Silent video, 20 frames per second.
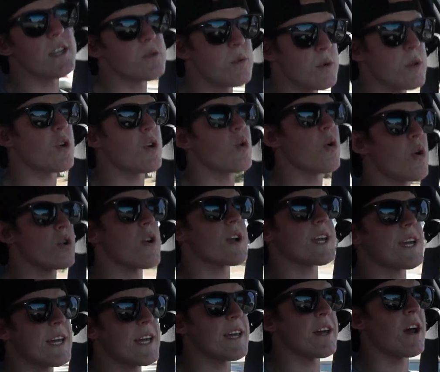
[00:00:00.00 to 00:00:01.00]
into a corner
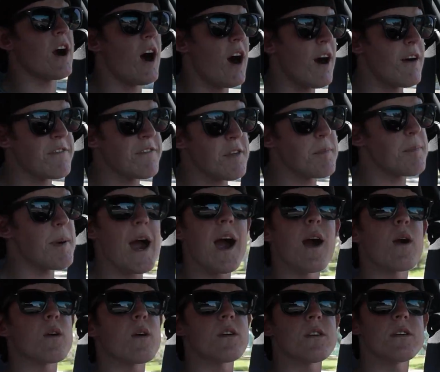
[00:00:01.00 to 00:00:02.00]
and getting off the
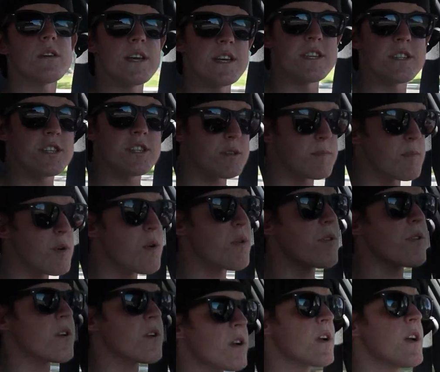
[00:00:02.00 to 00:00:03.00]
power is
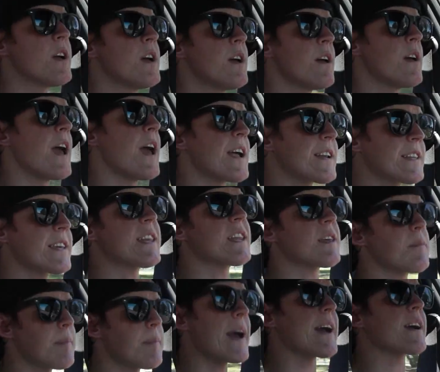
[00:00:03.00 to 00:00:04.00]
smoother, and
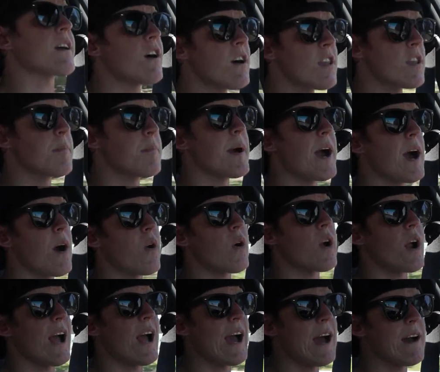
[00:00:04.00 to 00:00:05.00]
getting back on the
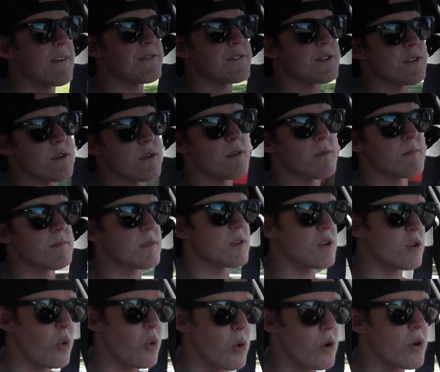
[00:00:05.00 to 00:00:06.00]
power after
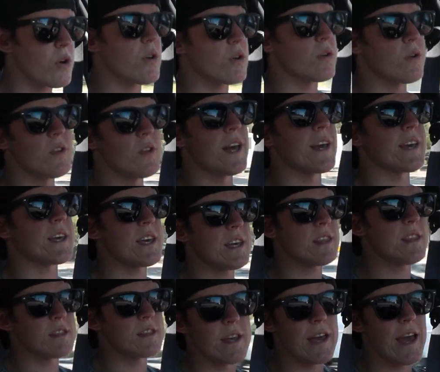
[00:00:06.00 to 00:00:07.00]
a corner or like
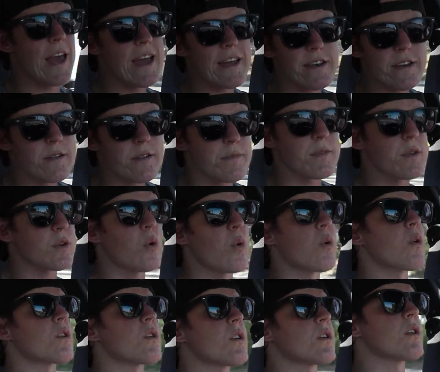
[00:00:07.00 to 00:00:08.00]
in the end of the
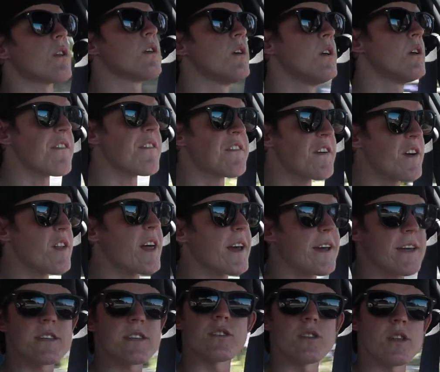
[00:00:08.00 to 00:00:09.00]
corner, I feel
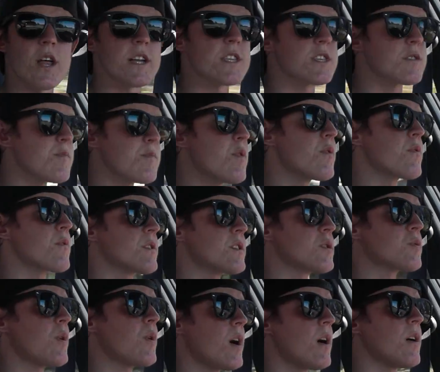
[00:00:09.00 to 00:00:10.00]
like is a lot smoother
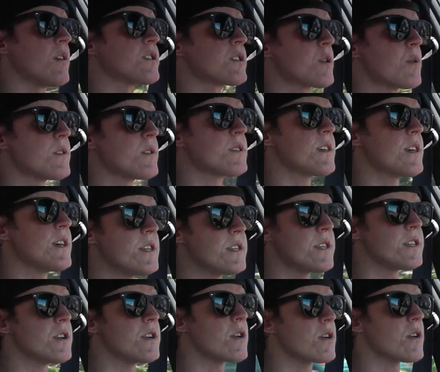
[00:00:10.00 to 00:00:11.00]
as well. So it's
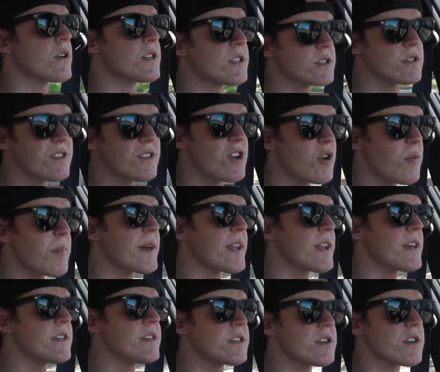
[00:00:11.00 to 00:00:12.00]
easier, it's a little
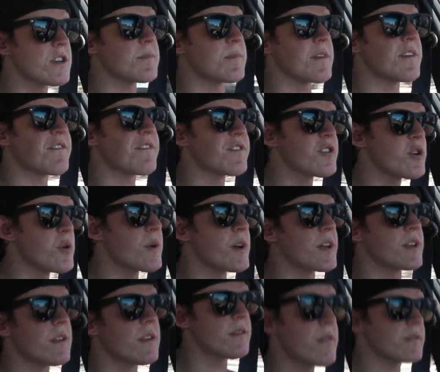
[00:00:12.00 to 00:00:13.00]
bit easier to be
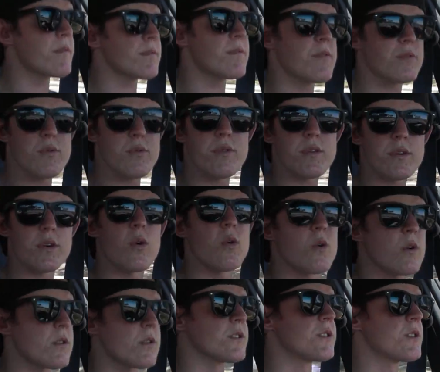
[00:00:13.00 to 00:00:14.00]
fluent through the
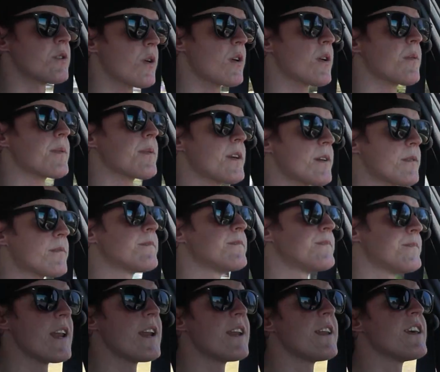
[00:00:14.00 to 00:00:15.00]
corners, you know what I mean?
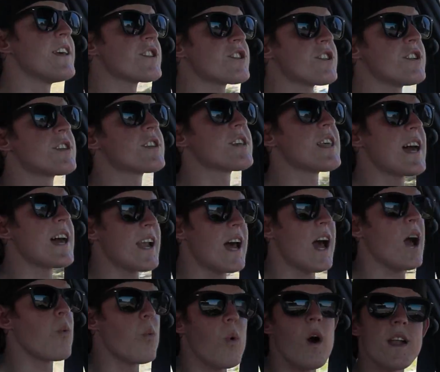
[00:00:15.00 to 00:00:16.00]
In addition to
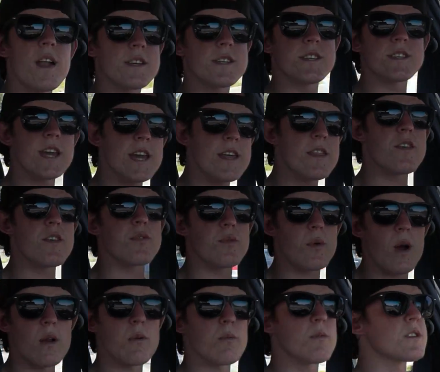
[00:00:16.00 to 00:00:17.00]
that, I want to say the
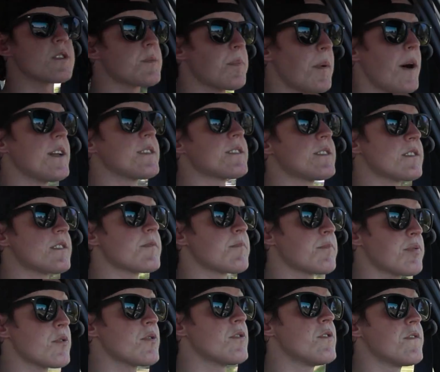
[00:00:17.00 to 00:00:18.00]
throttle response
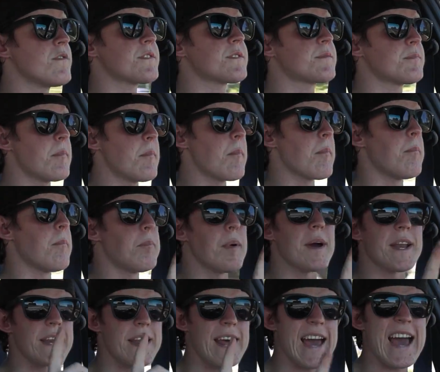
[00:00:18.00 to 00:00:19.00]
has improved,
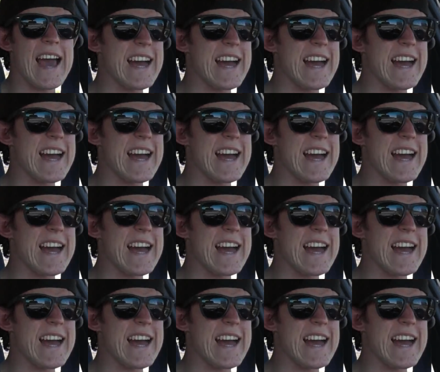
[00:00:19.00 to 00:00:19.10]
but it